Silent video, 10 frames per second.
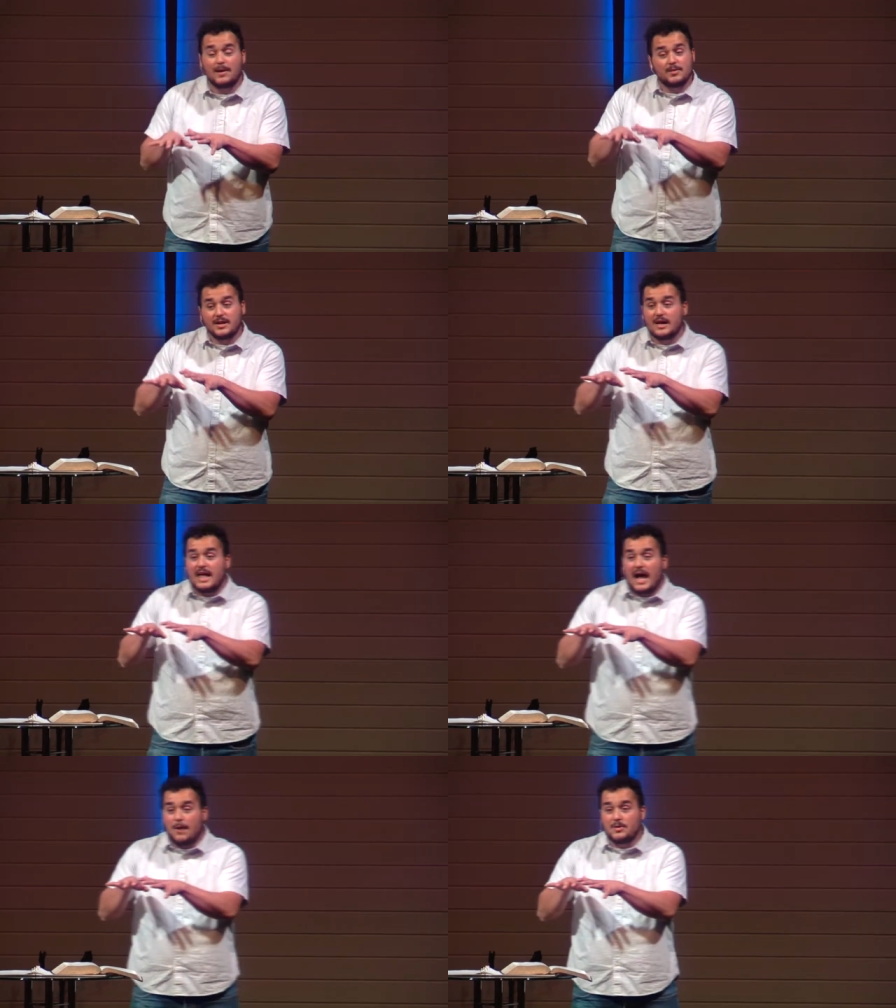I'm gonna
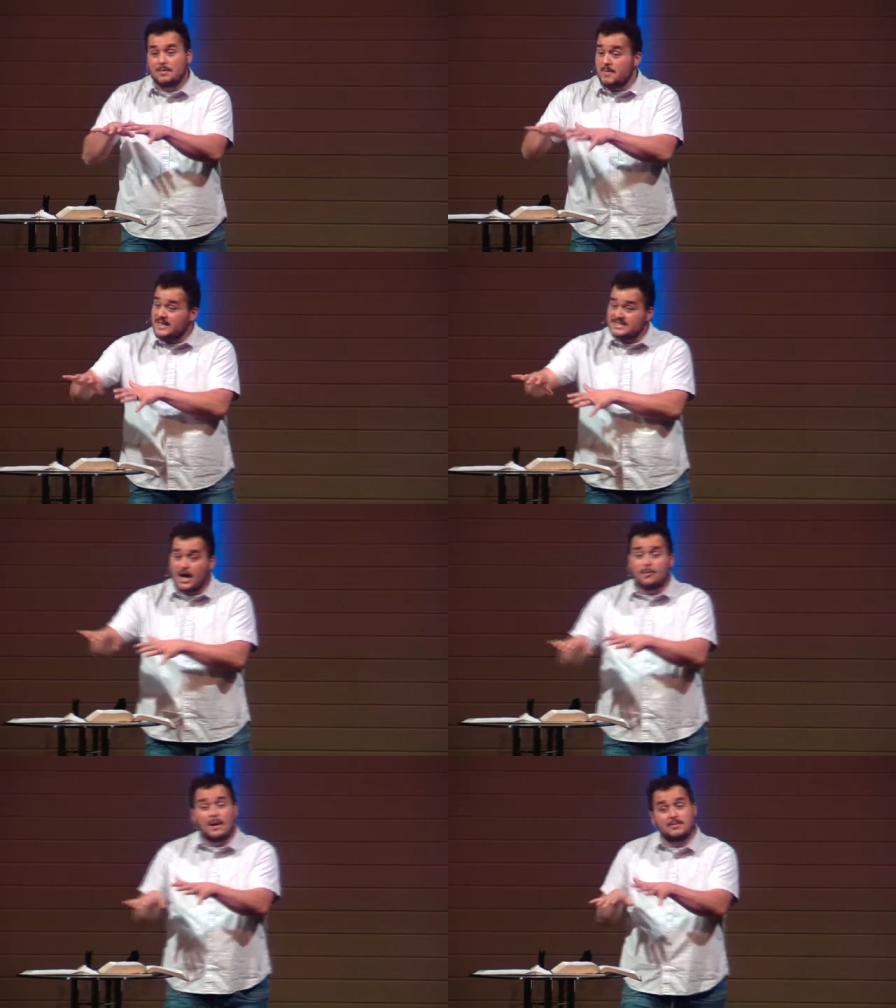I'm gonna mess
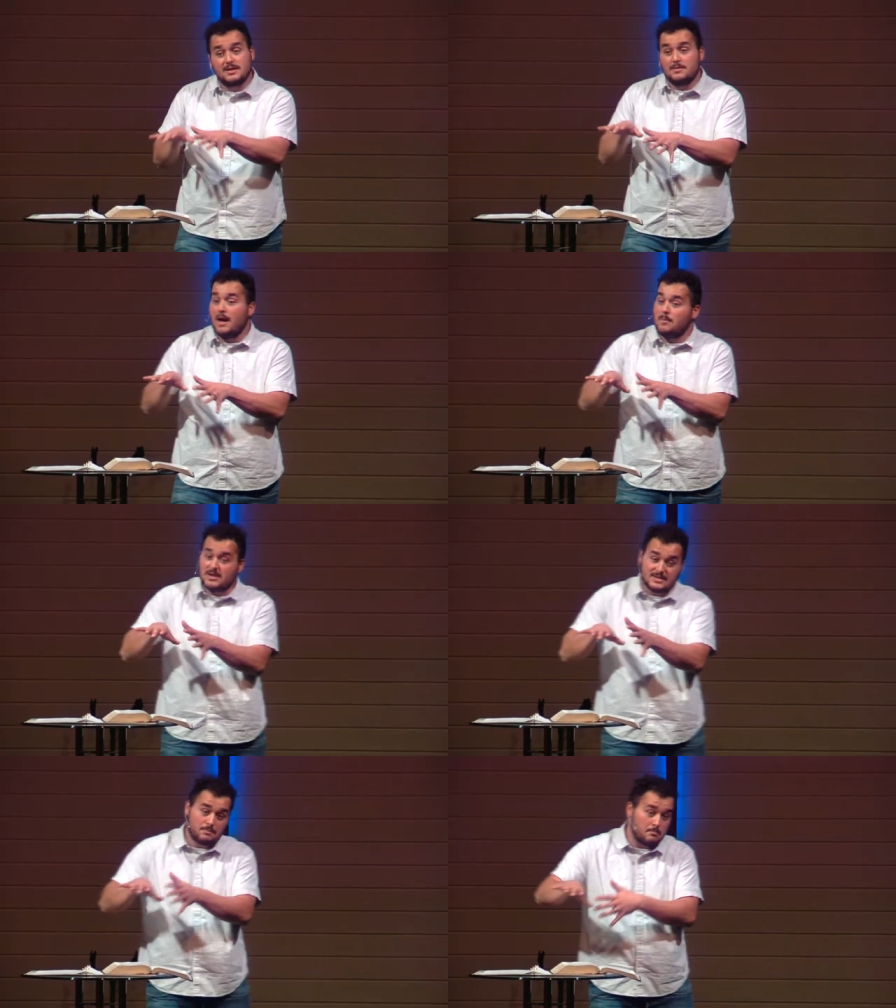up. I'm gonna I'm
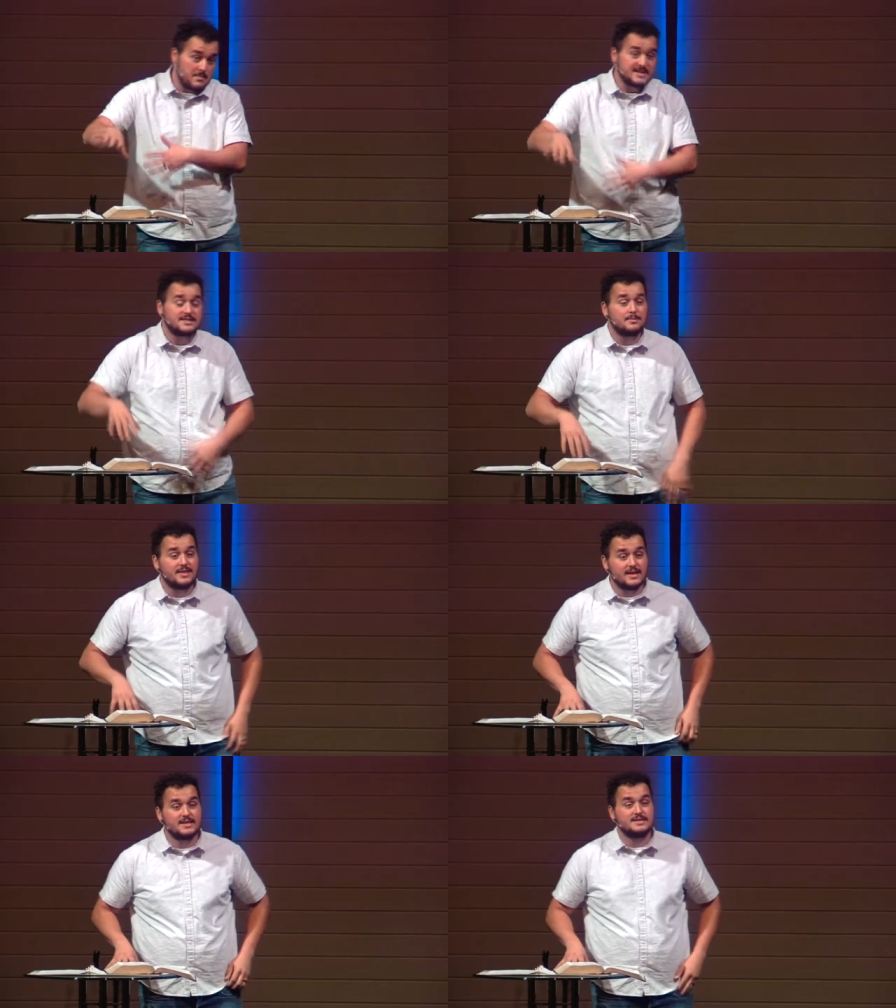gonna miss some
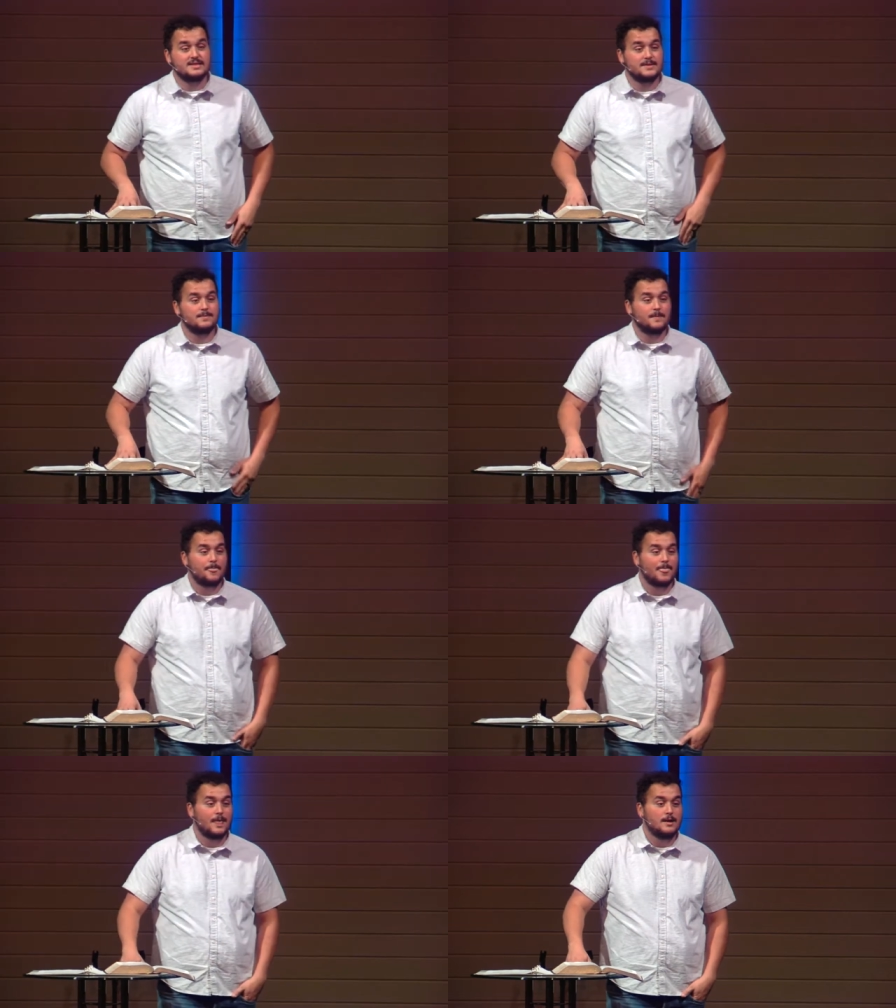things,
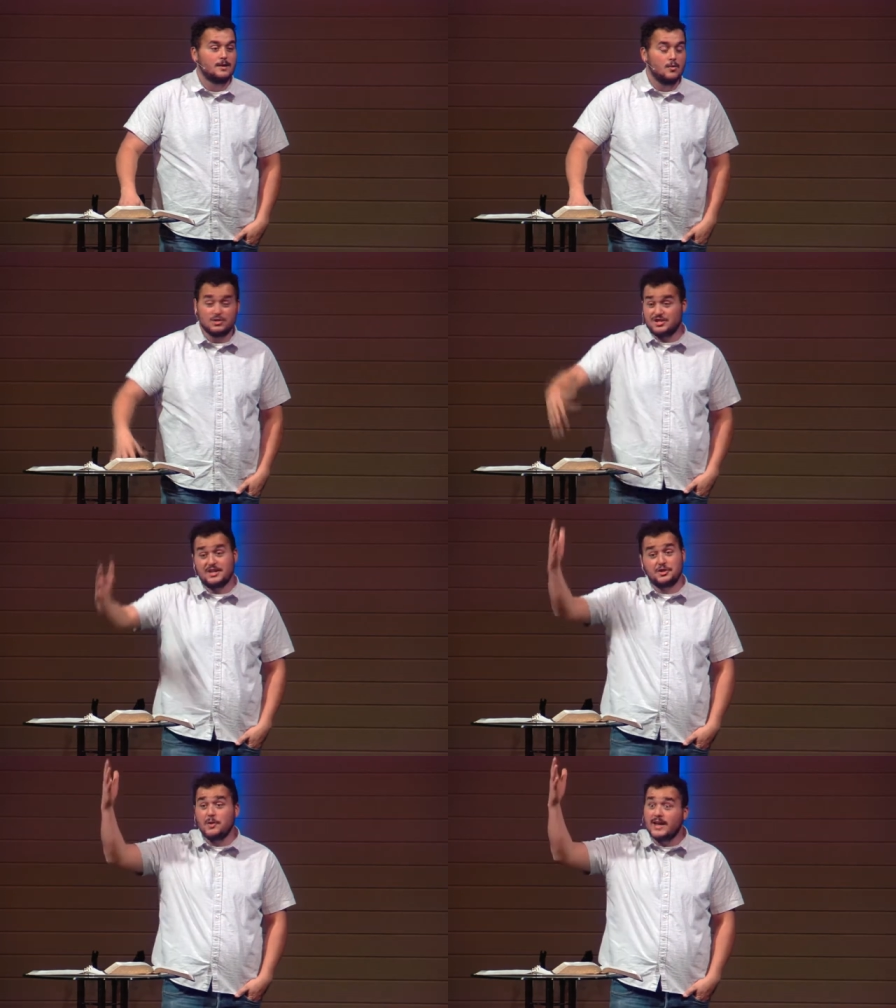which
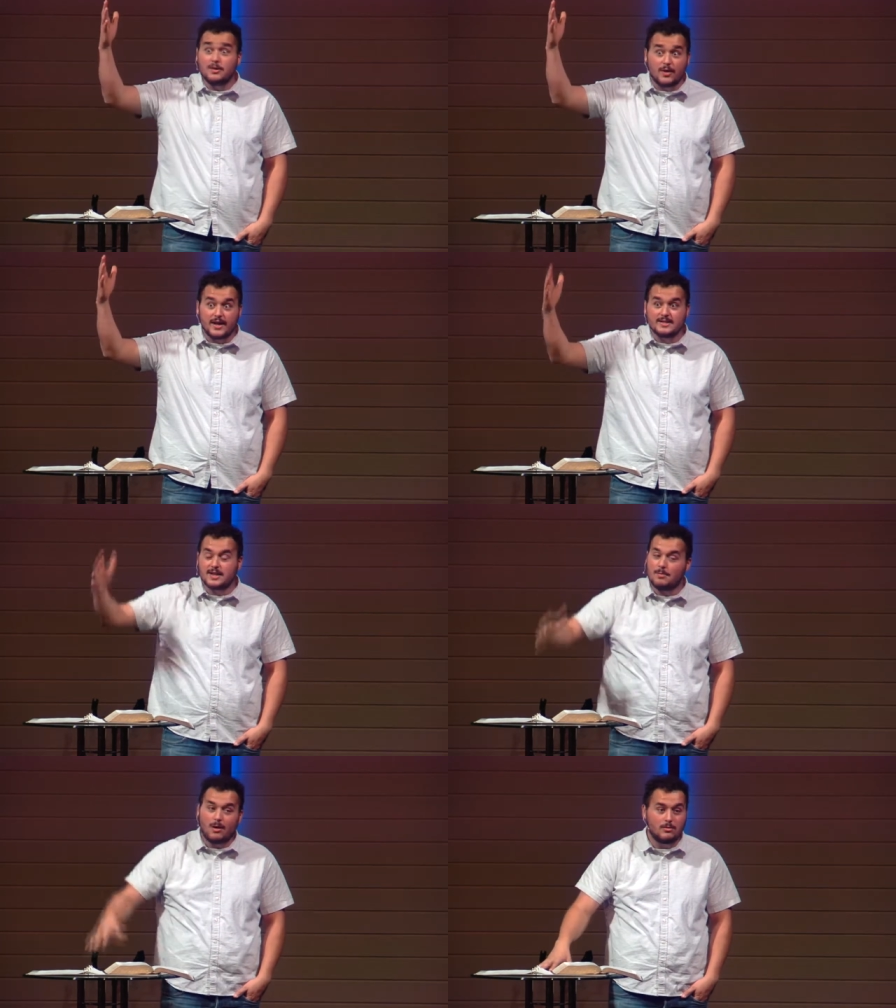I do anyways.
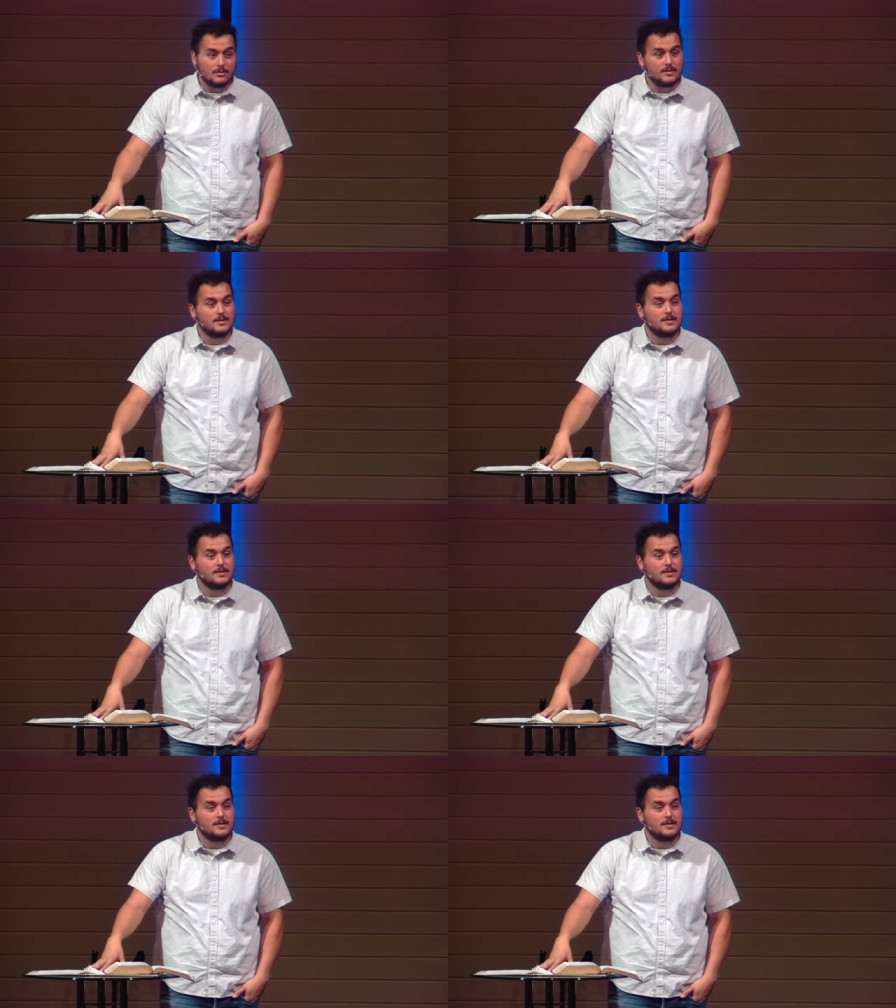Come on.